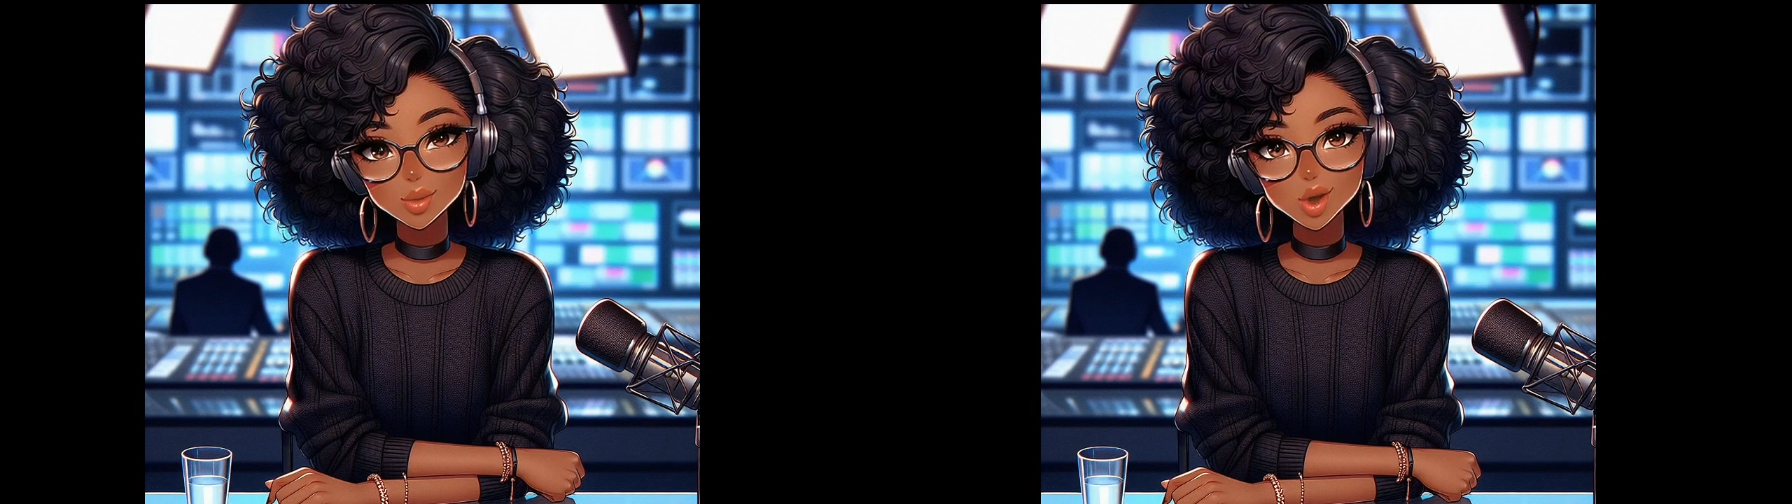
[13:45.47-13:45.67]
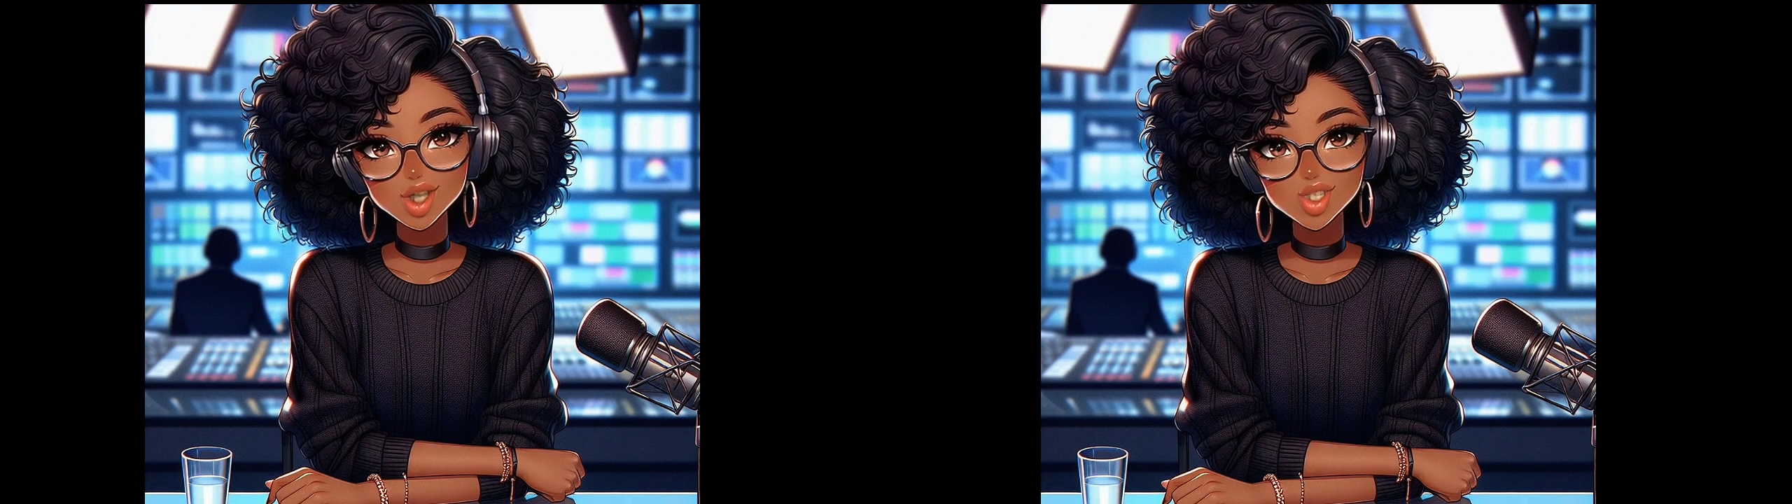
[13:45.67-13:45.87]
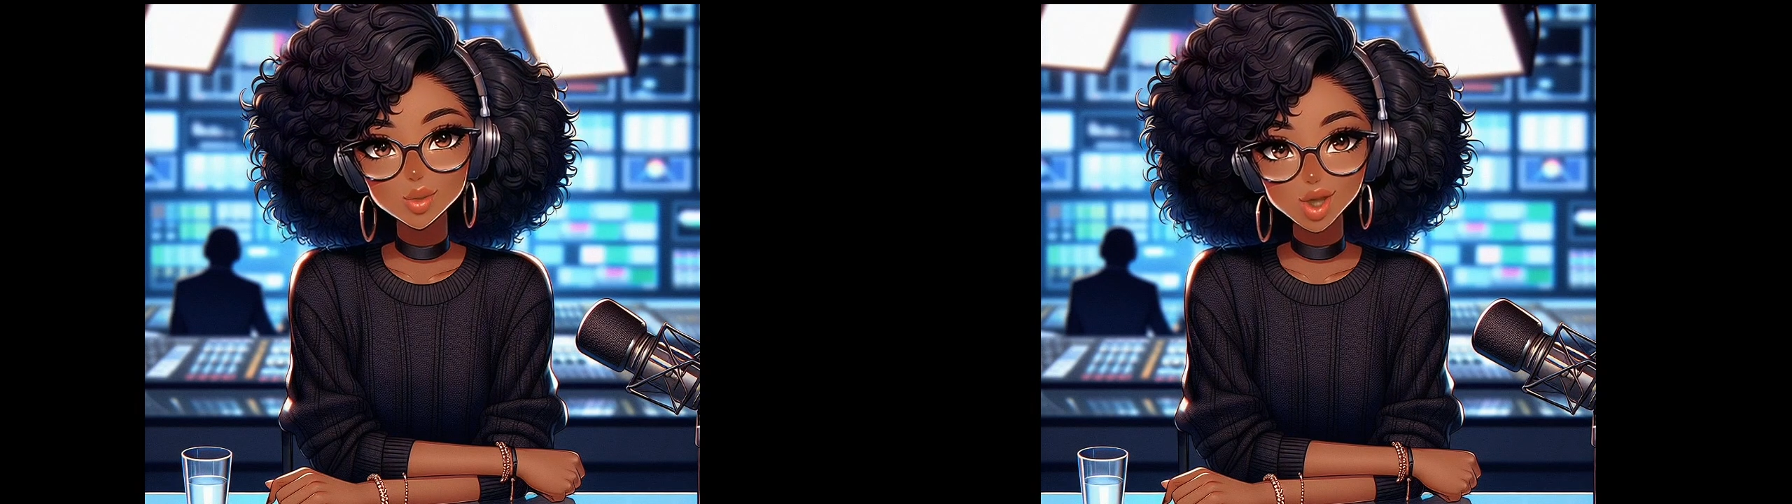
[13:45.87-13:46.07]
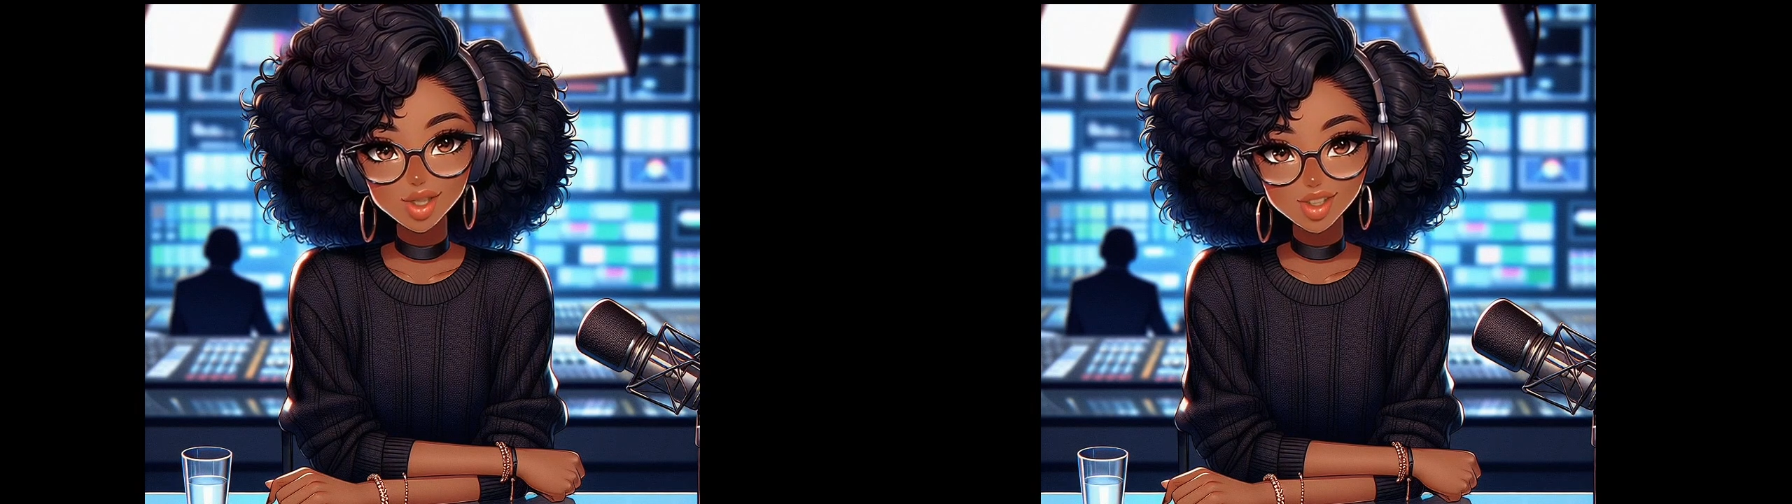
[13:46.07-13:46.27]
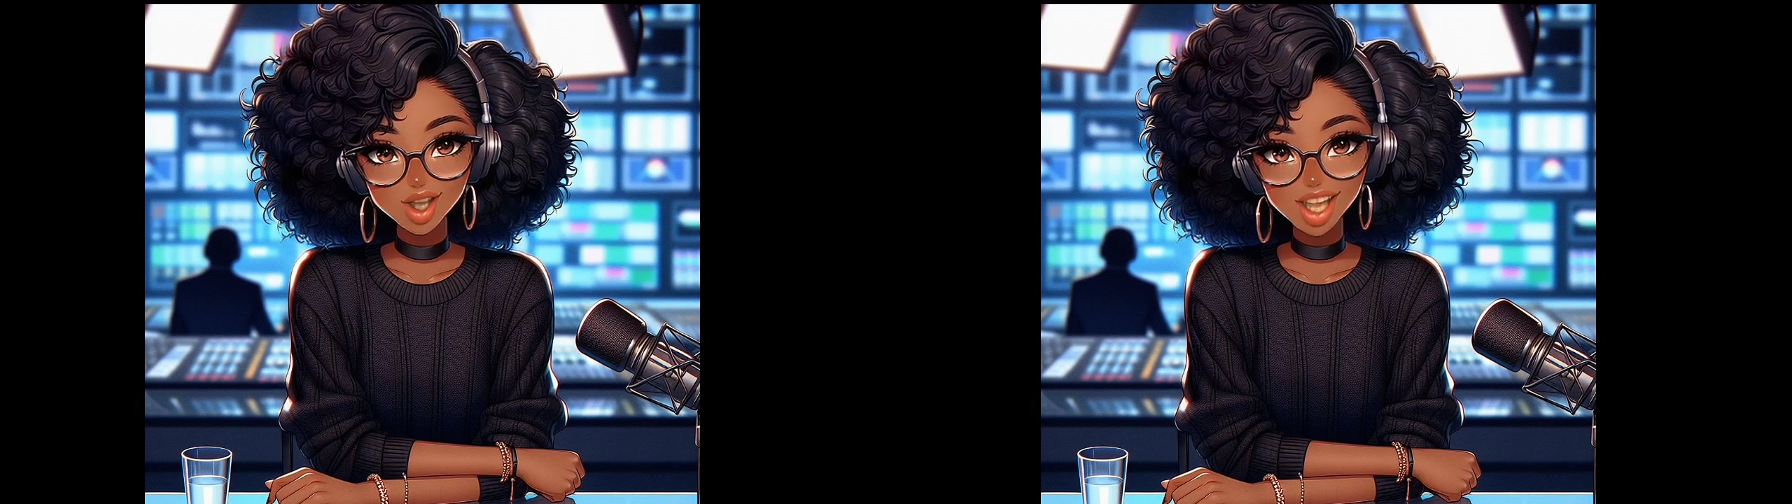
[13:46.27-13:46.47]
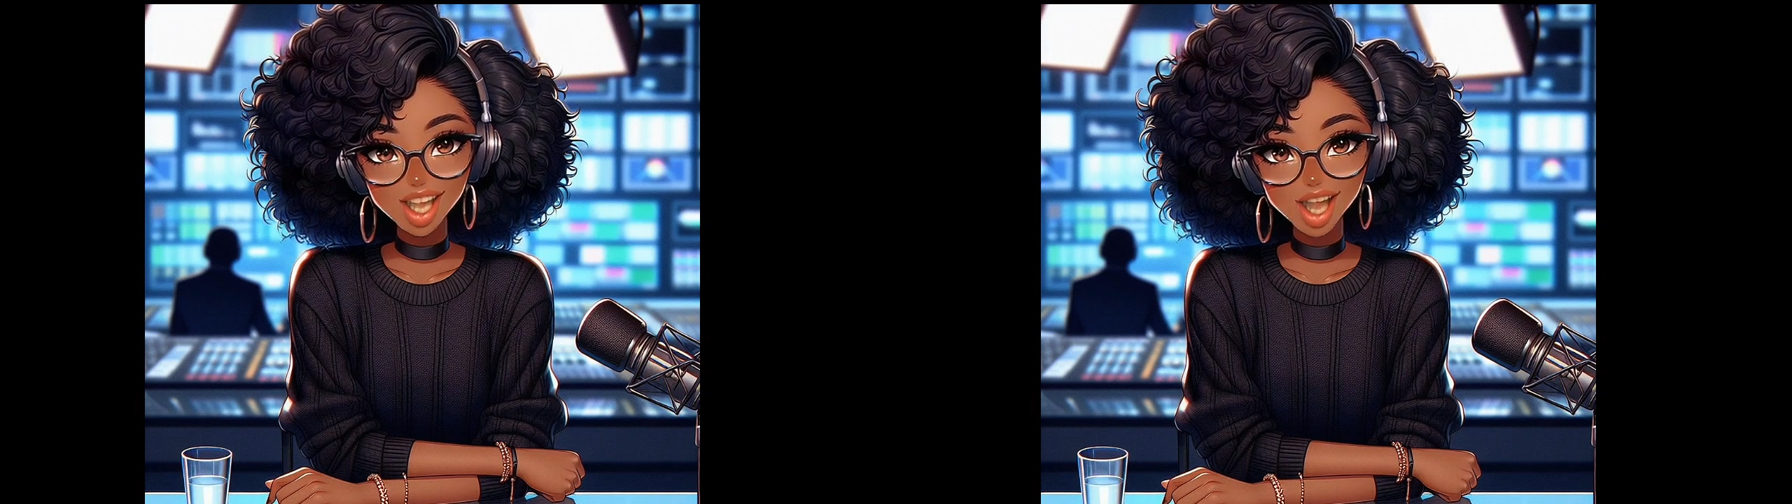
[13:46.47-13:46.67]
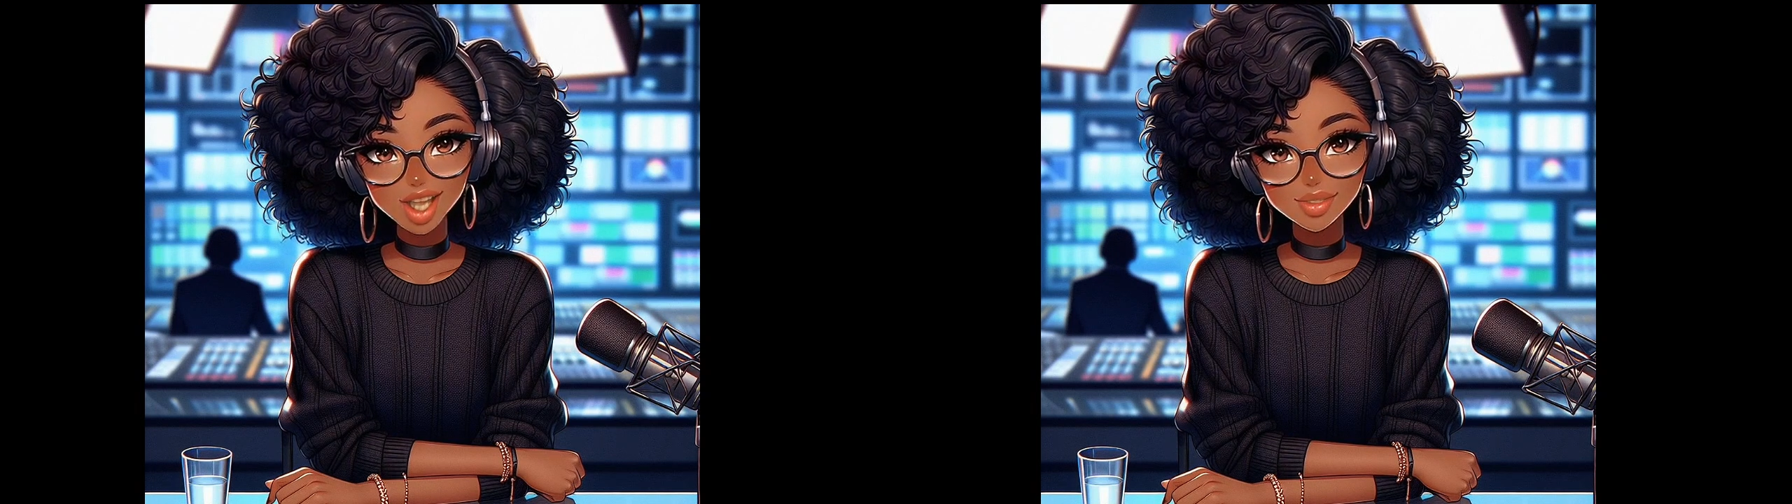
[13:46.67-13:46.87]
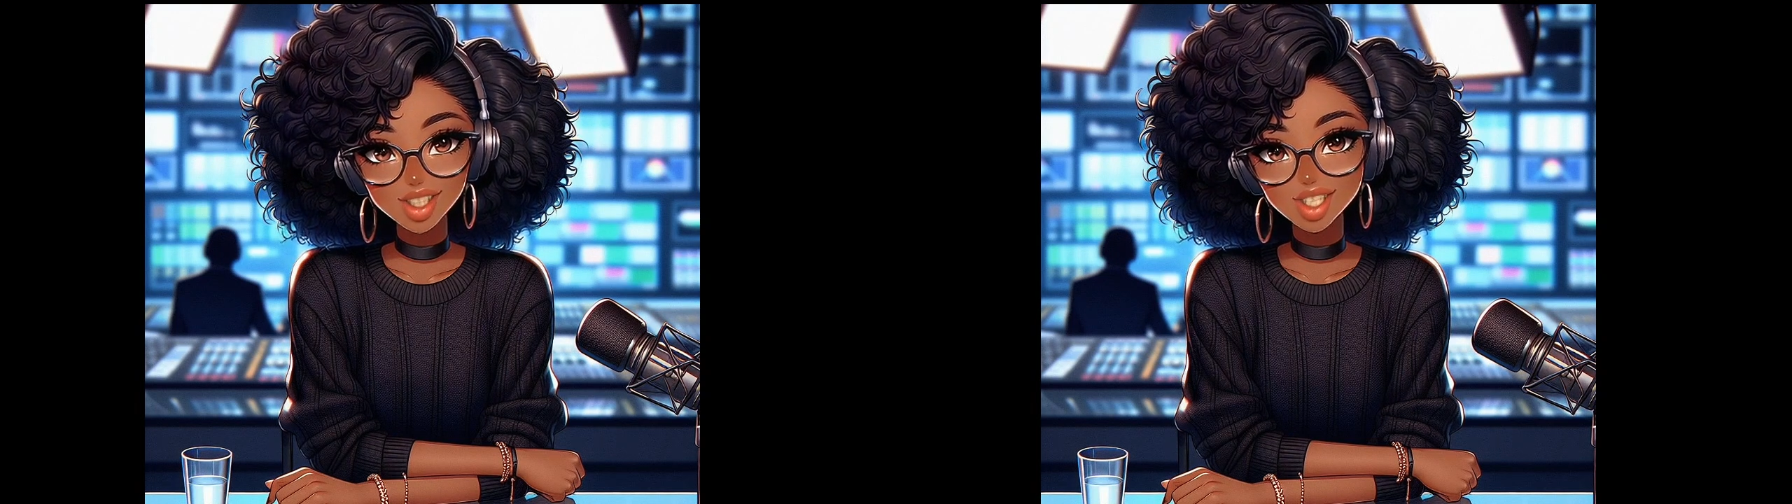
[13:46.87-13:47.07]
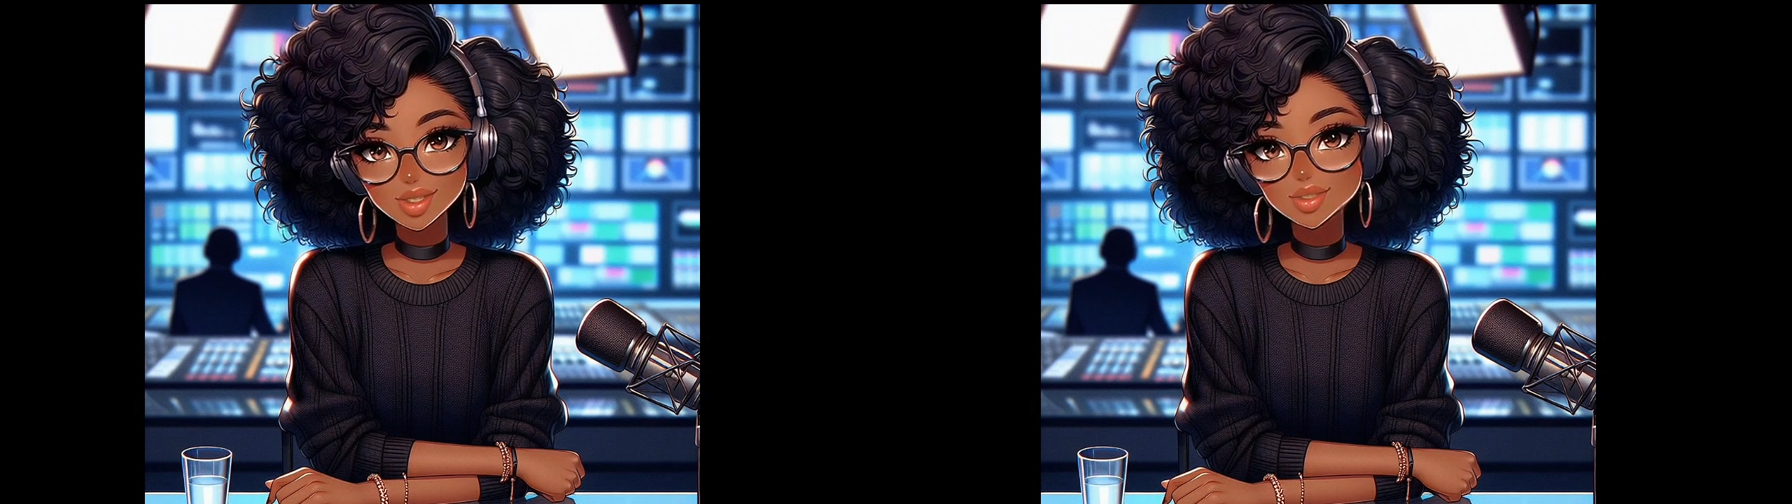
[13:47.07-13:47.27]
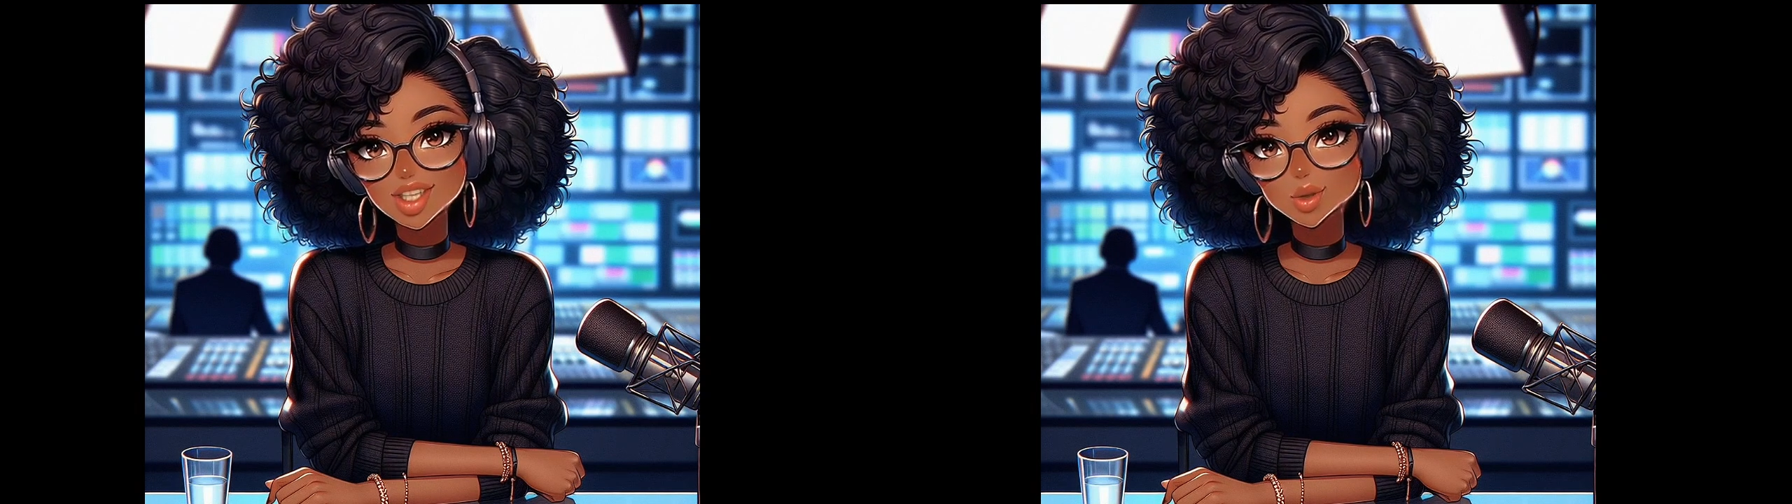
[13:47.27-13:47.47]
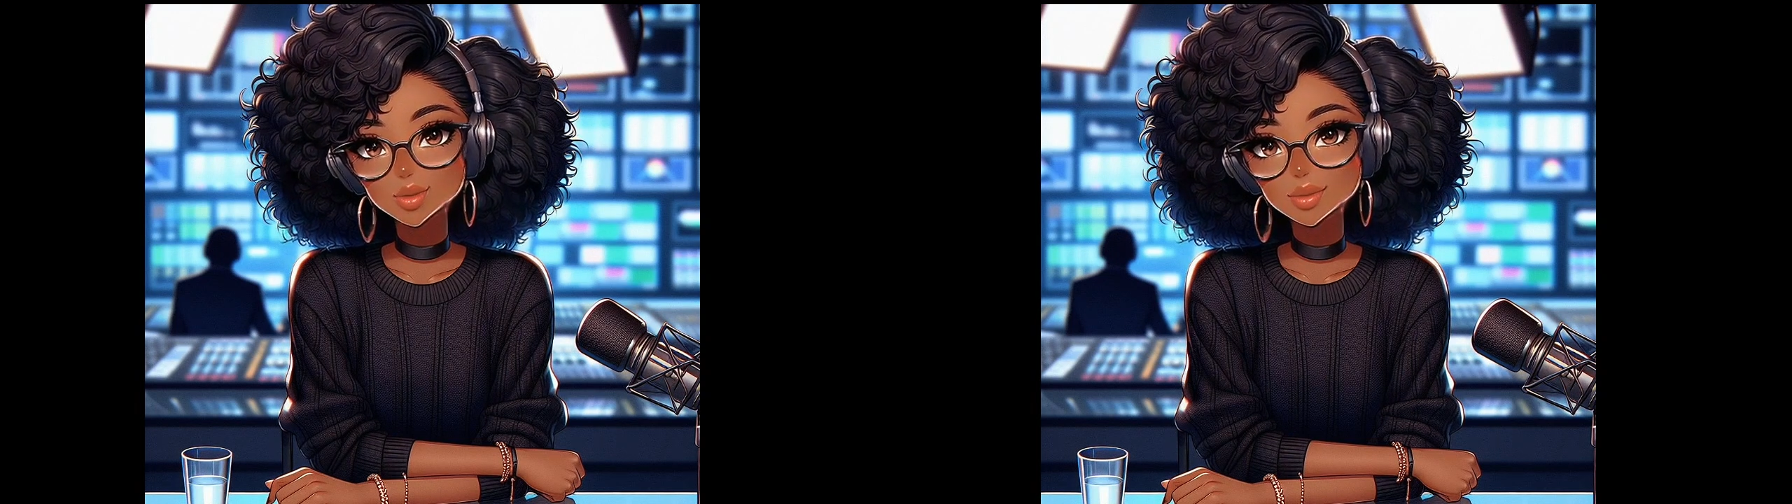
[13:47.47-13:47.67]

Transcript: Watch one of our AI videos that will